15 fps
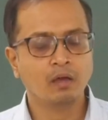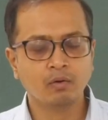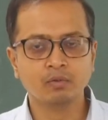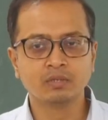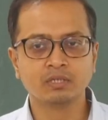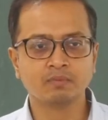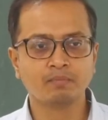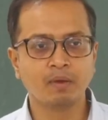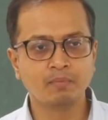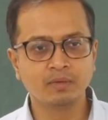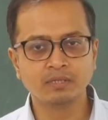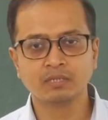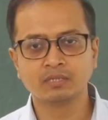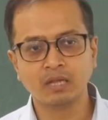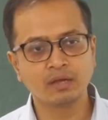which is
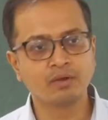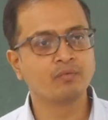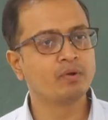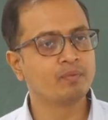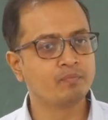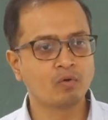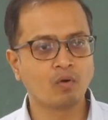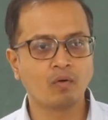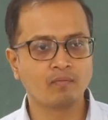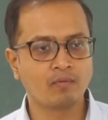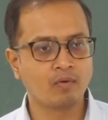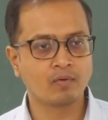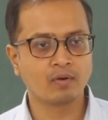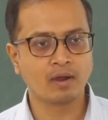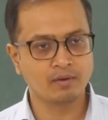maybe just like ripped off
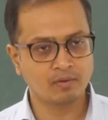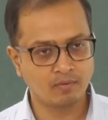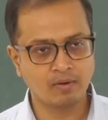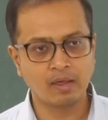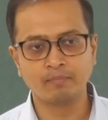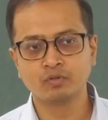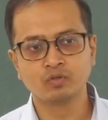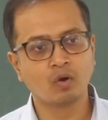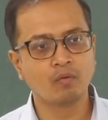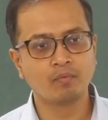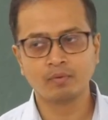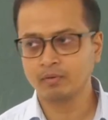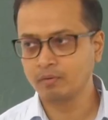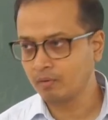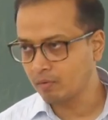or kind of absorbed,
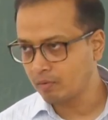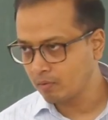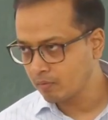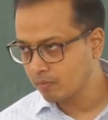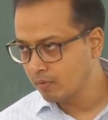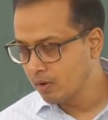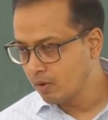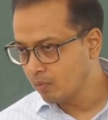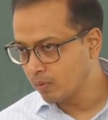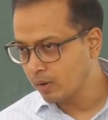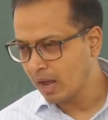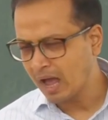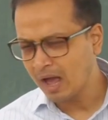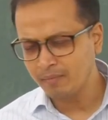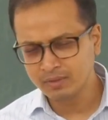or we
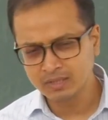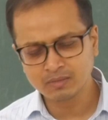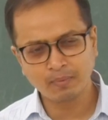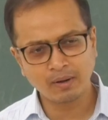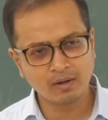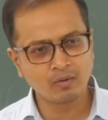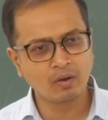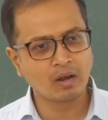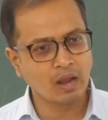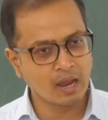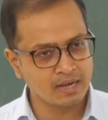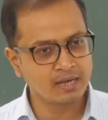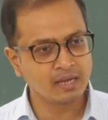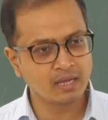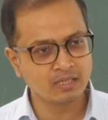have this particular
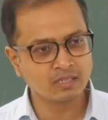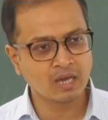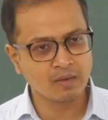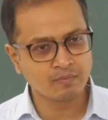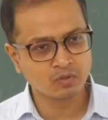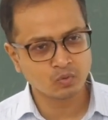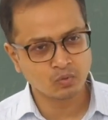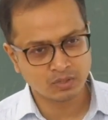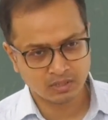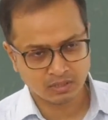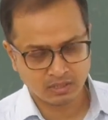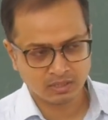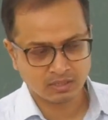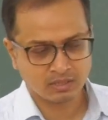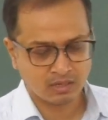lytic enzymes which
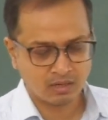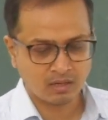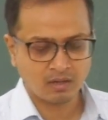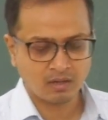is